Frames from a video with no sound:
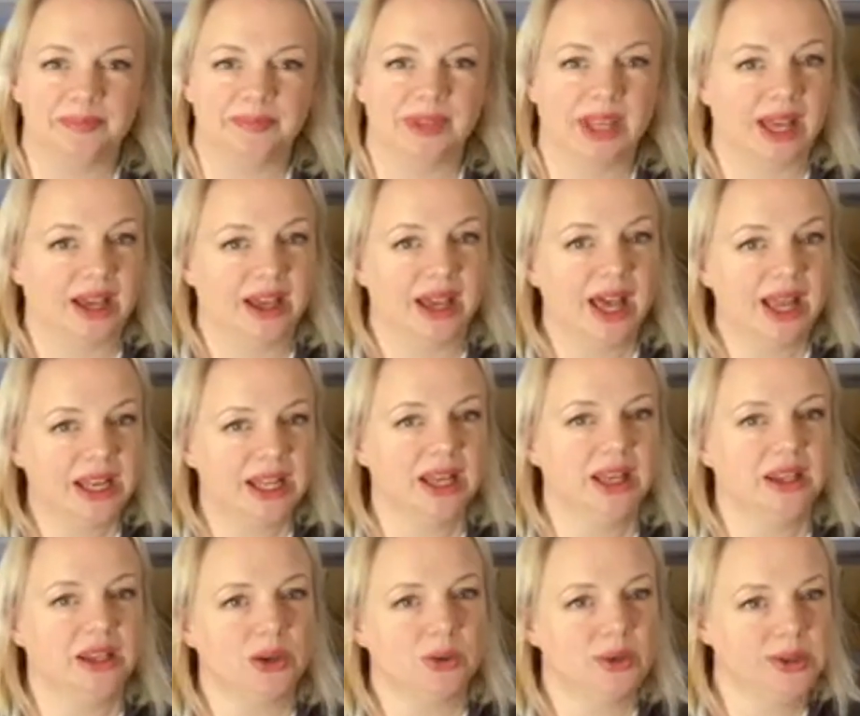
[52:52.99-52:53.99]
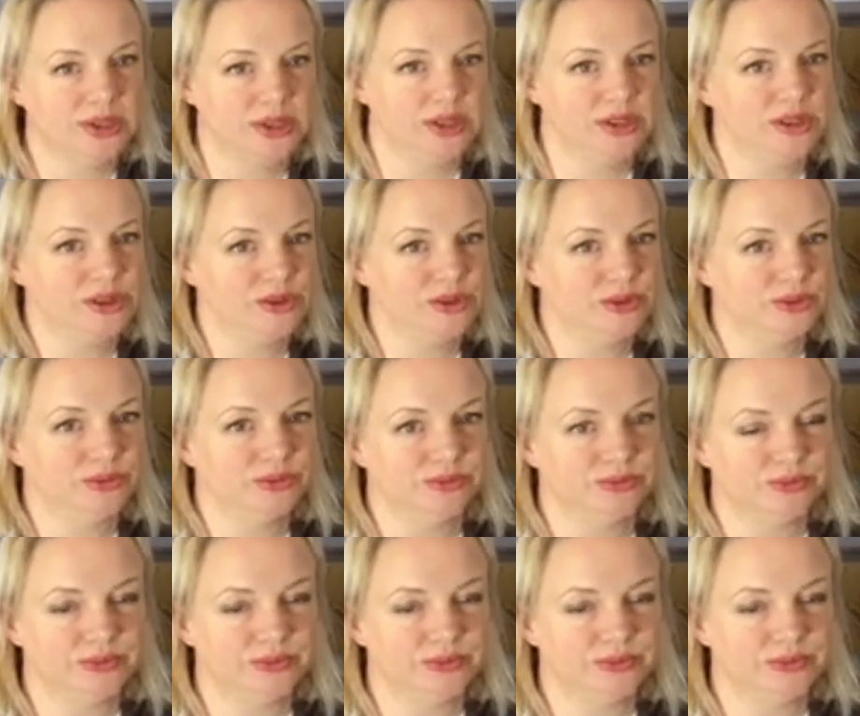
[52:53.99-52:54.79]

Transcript: Yeah, any other questions at all?